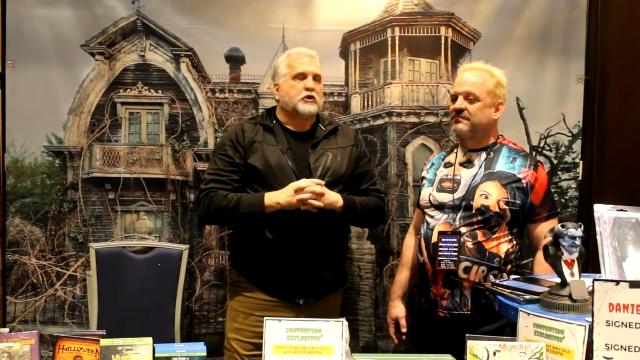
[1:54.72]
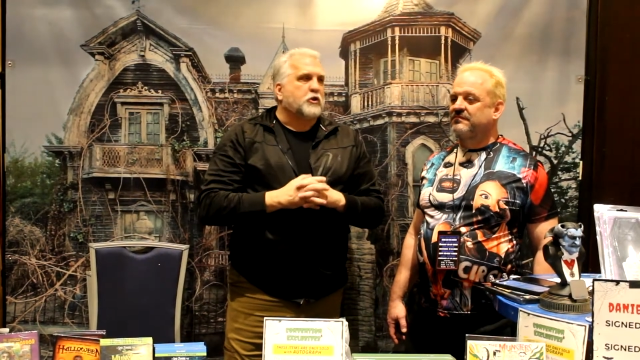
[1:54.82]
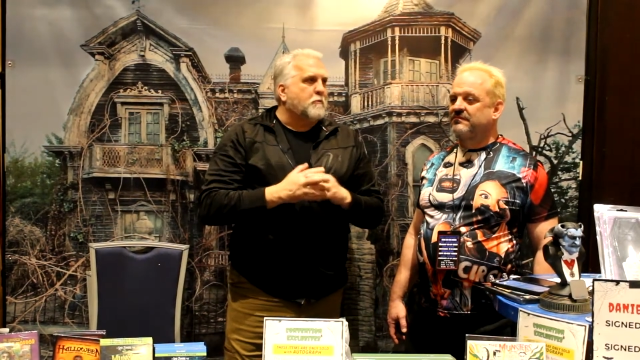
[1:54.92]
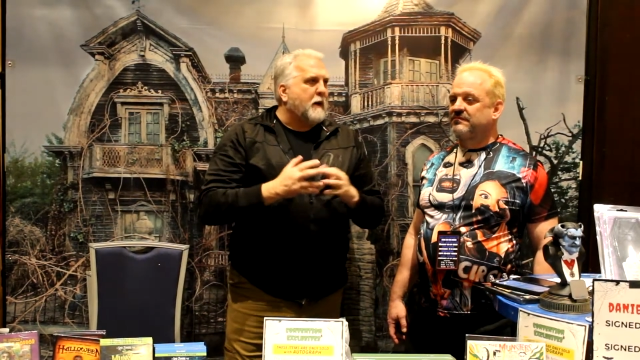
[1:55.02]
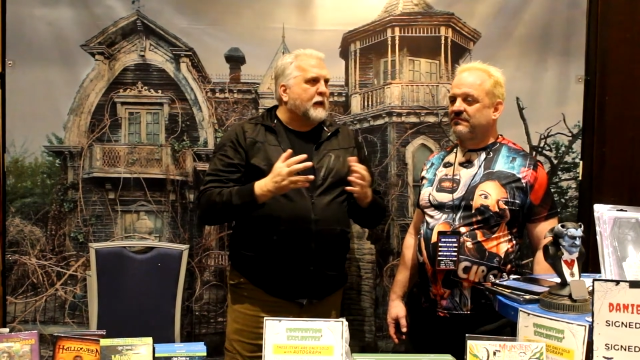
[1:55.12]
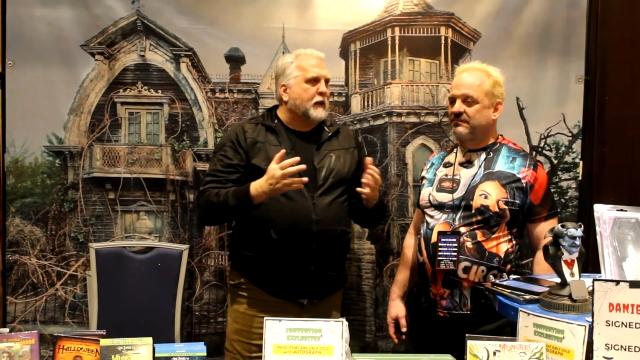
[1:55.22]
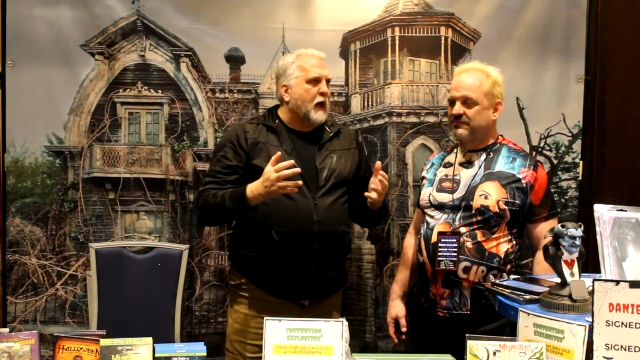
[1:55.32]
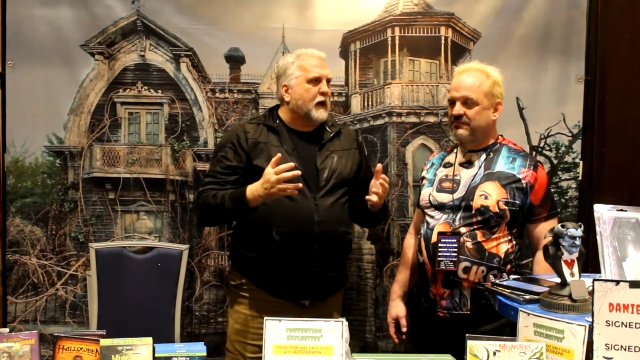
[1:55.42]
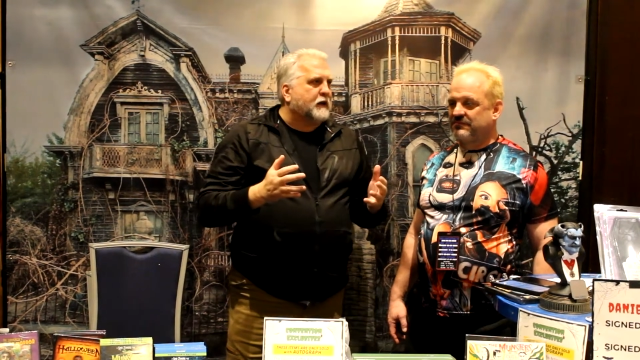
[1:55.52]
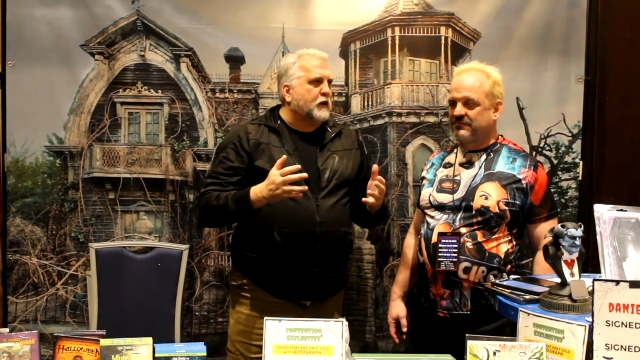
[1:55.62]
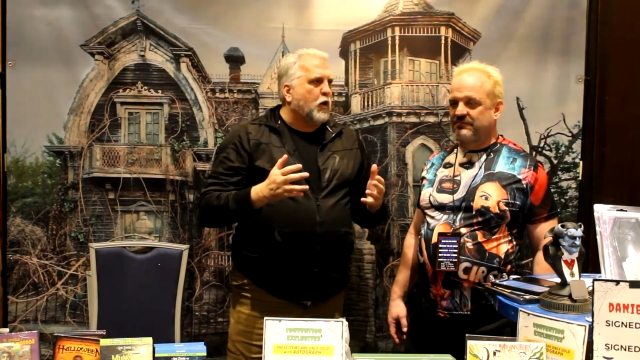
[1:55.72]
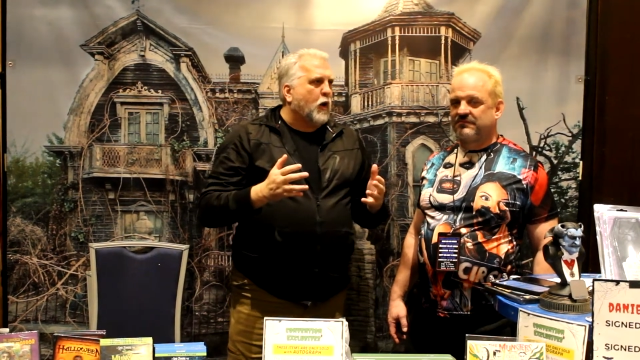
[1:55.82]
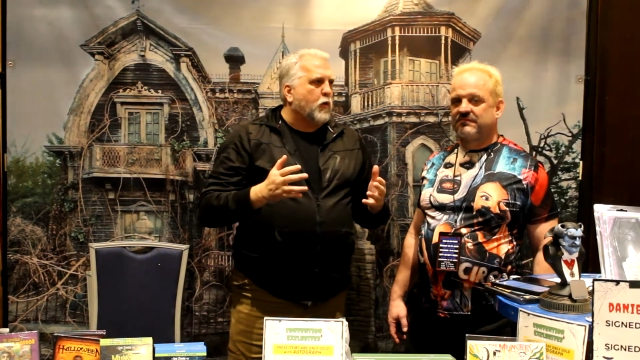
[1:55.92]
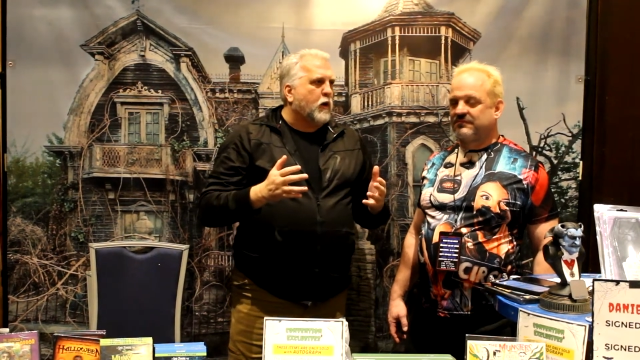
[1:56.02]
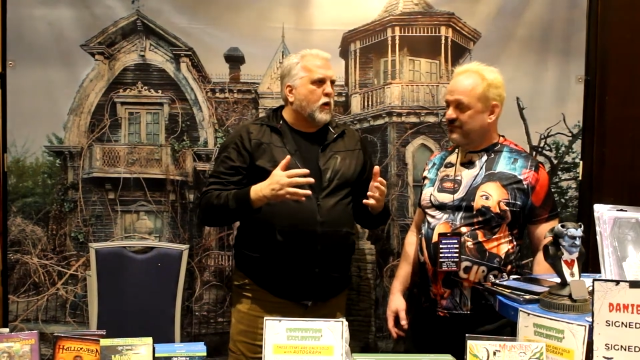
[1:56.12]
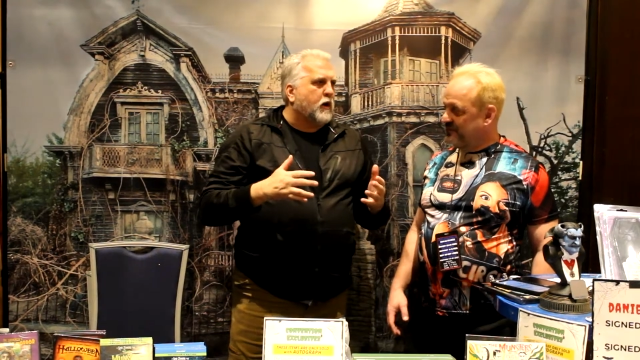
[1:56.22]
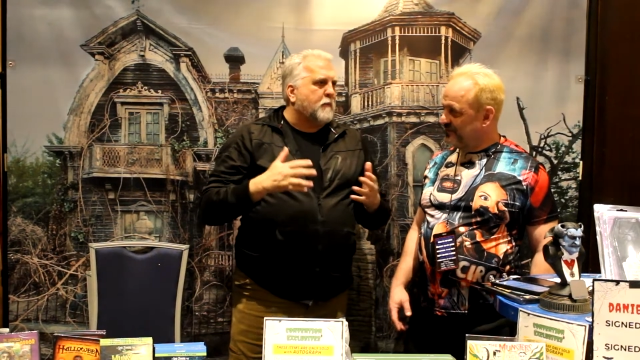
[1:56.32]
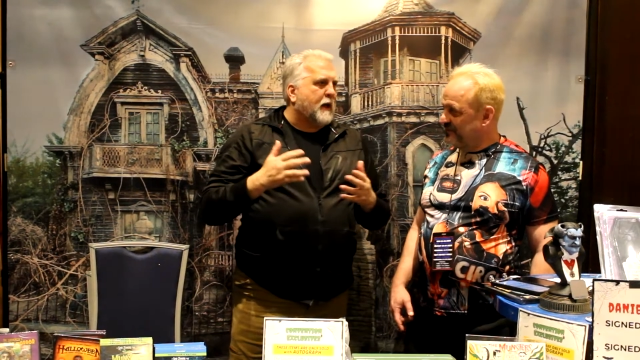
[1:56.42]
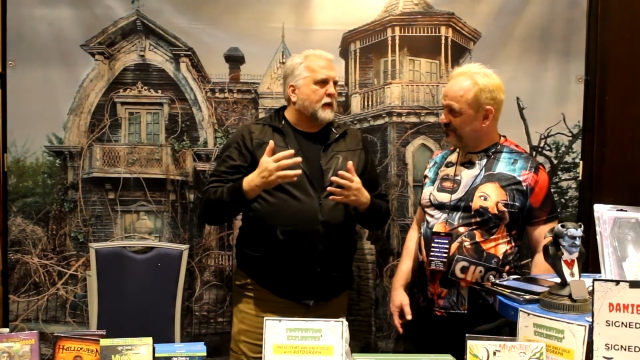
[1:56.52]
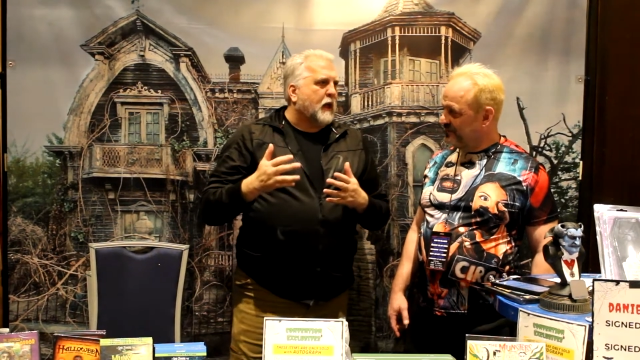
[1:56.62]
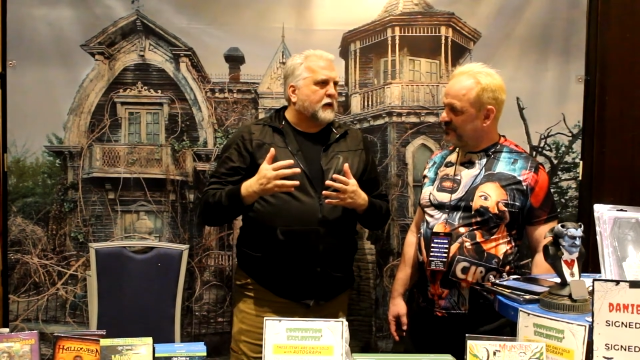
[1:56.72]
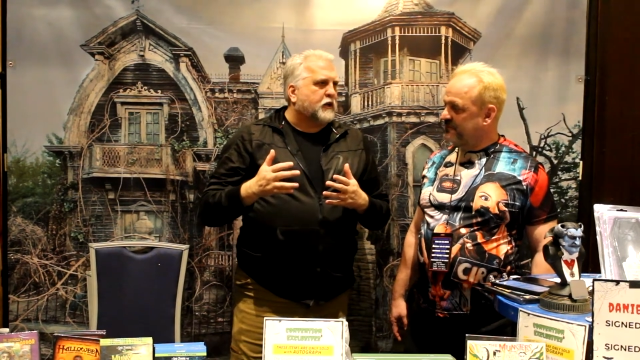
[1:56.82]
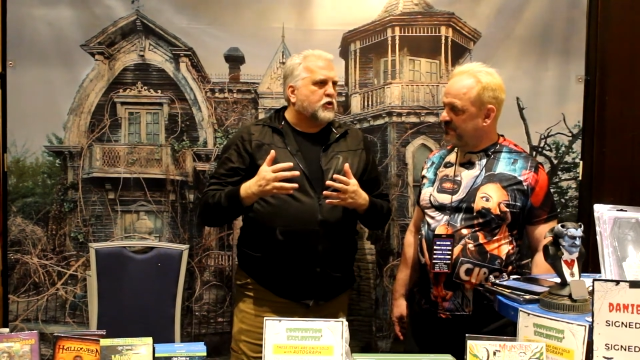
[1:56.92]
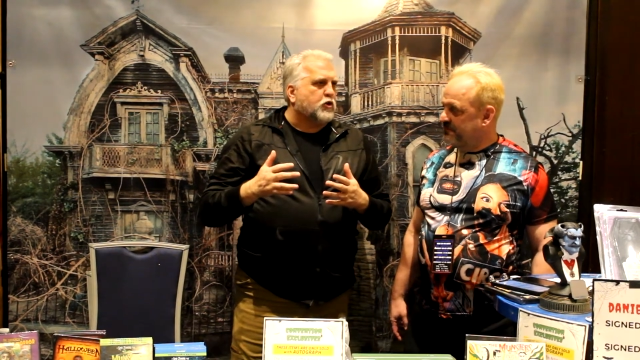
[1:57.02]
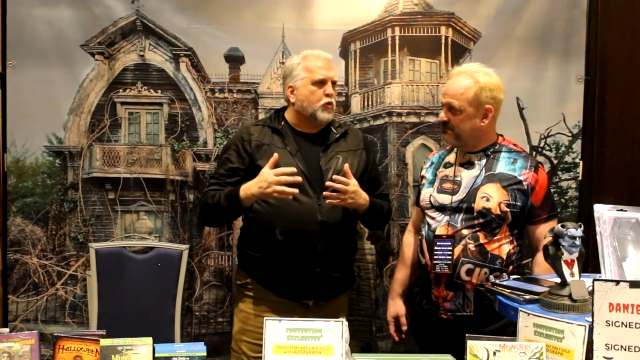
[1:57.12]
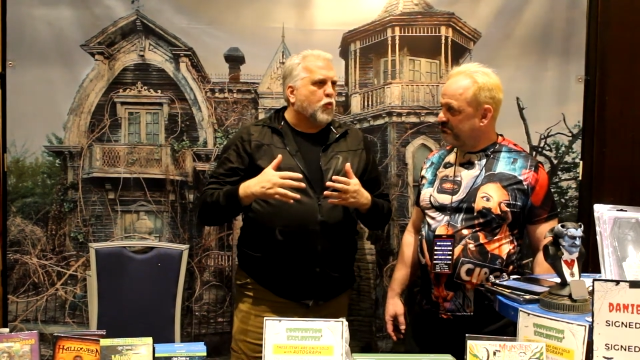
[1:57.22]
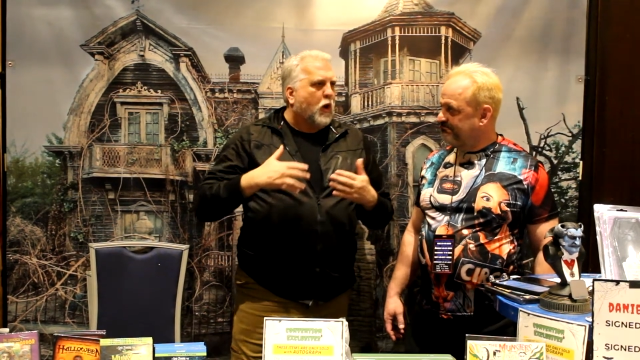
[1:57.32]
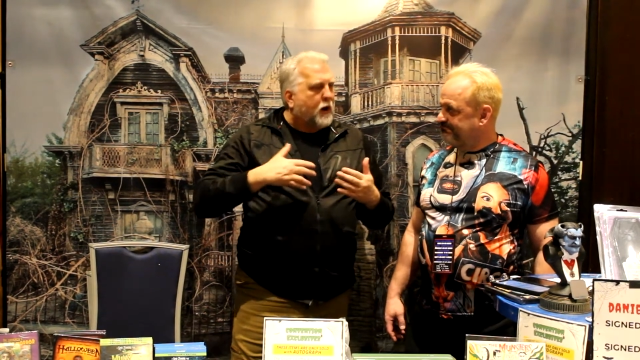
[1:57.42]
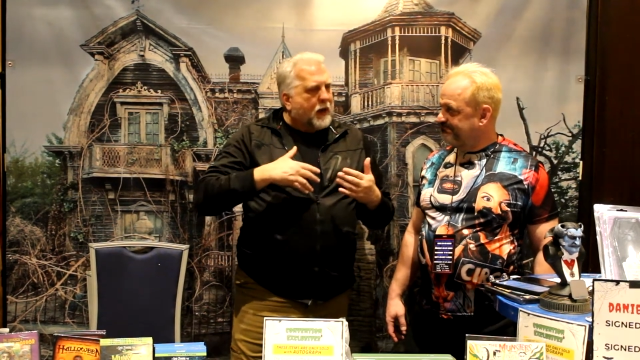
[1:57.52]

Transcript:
Speaker 1: So Matlock, you know, I went on Matlock to do one